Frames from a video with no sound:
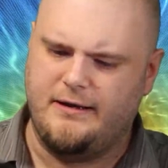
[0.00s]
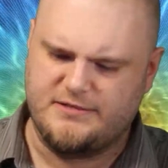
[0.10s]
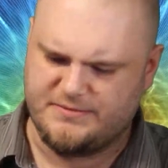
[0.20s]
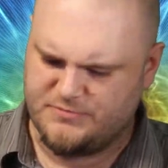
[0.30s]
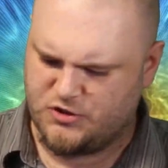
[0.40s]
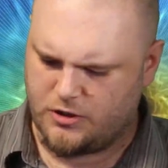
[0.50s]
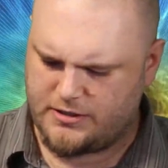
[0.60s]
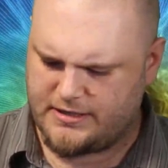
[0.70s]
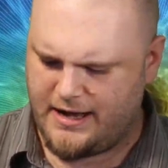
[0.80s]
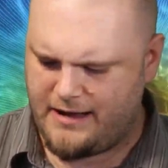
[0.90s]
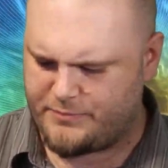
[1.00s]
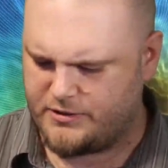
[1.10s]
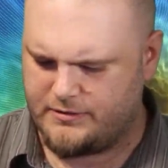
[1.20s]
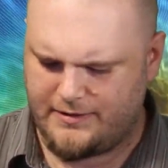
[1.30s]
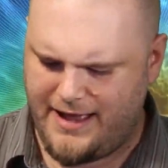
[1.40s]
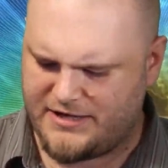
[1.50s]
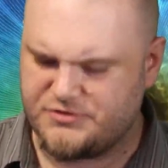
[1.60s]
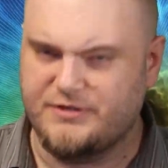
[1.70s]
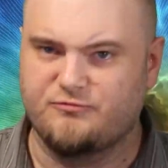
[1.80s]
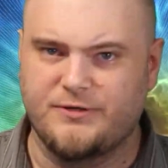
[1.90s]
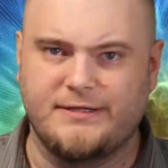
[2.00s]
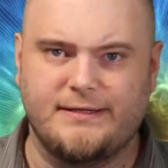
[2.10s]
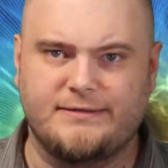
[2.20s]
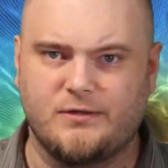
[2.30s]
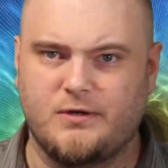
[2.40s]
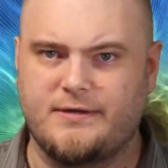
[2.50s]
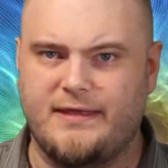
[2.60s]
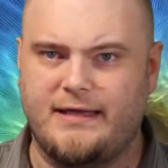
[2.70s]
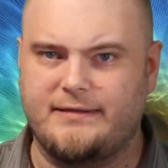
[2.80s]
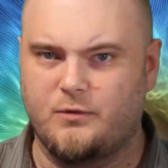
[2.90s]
Some dark copper. I actually really like the look of that.